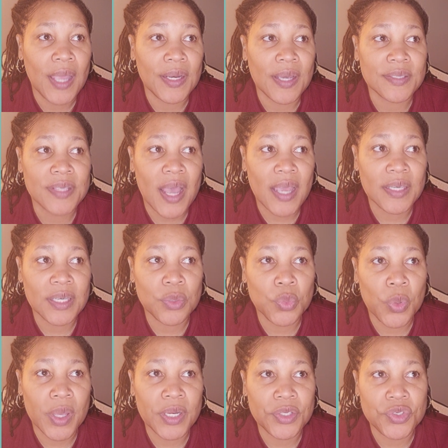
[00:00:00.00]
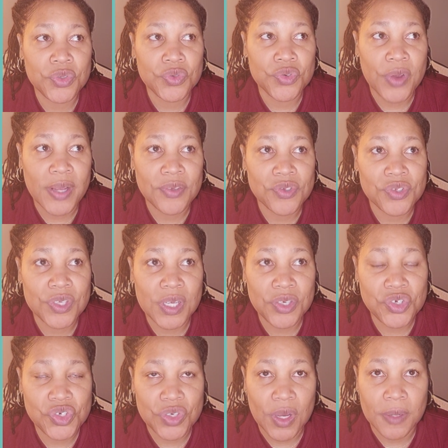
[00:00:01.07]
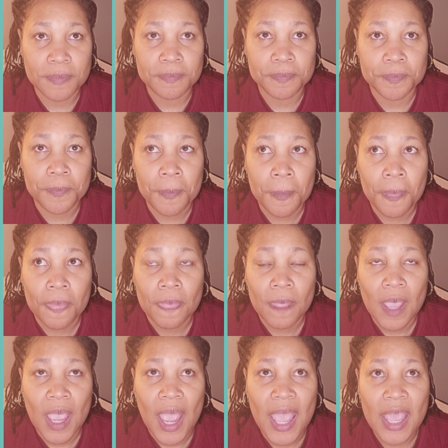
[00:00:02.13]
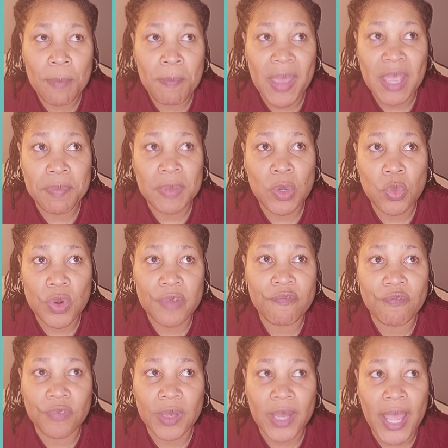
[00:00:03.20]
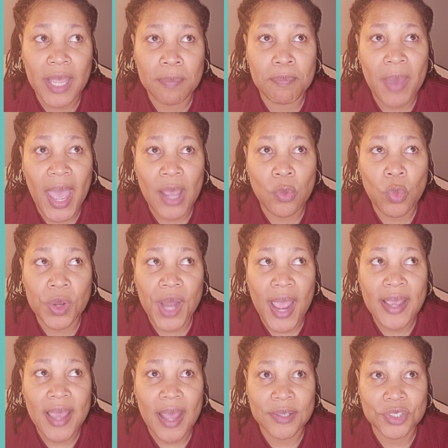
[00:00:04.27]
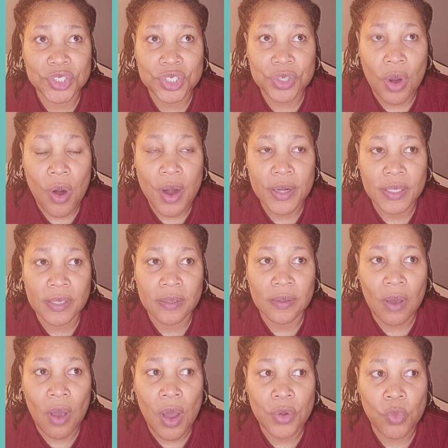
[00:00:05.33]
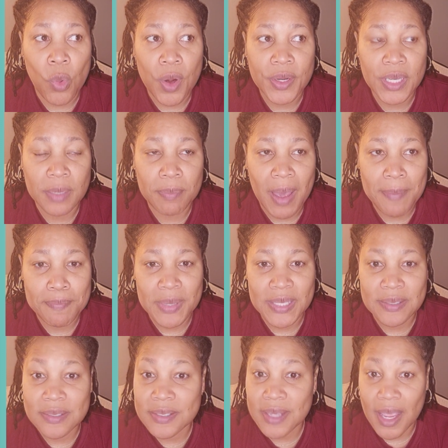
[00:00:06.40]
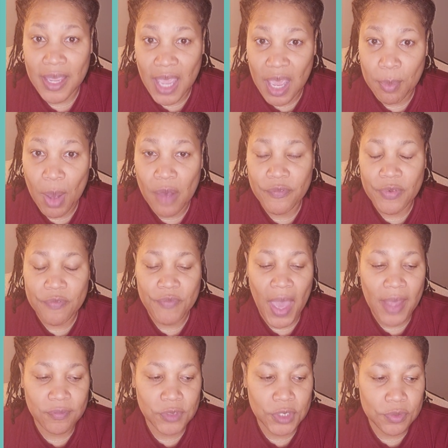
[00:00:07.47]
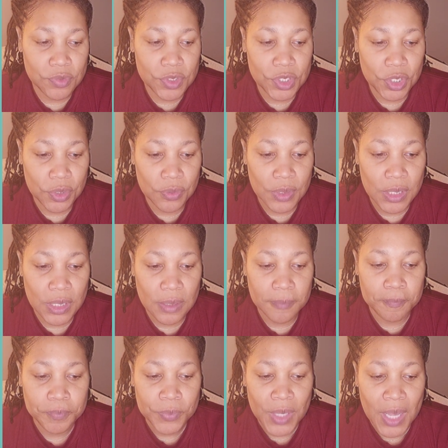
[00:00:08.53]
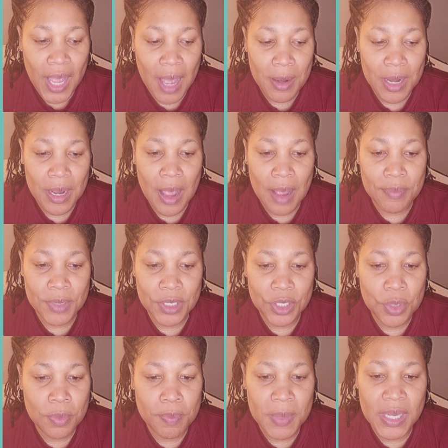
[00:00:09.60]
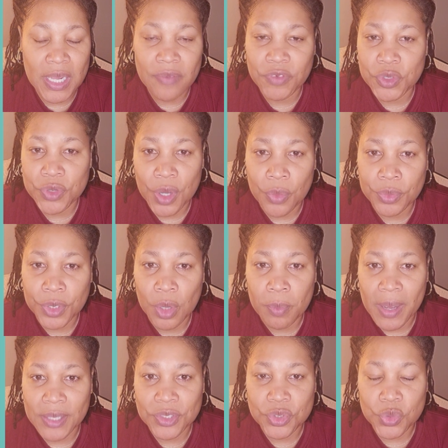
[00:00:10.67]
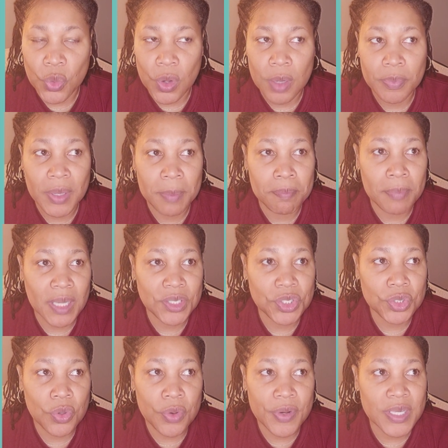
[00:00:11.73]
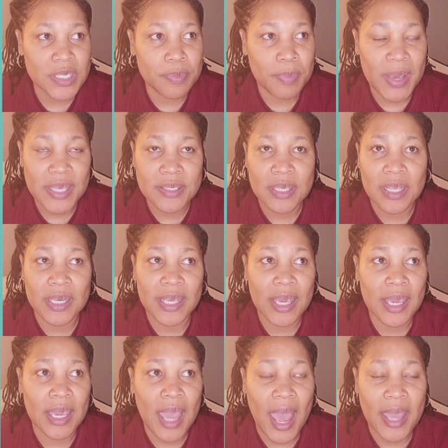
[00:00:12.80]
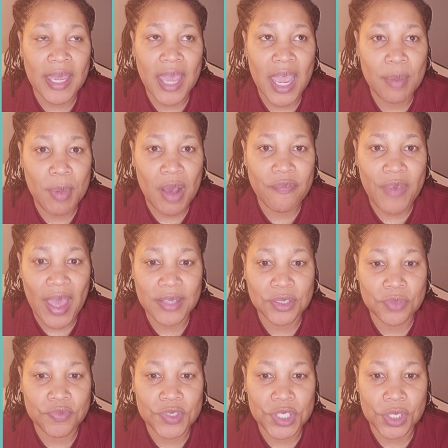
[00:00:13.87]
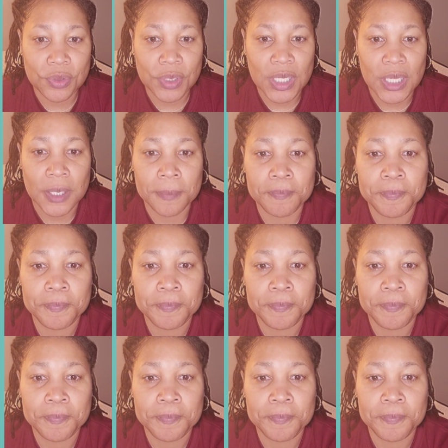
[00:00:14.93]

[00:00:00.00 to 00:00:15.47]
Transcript: as I get ready to transition, it made me reflect back when I got started on working my business. I came off of active duty. Many of you don't know my story, but my story is basically I came off active duty.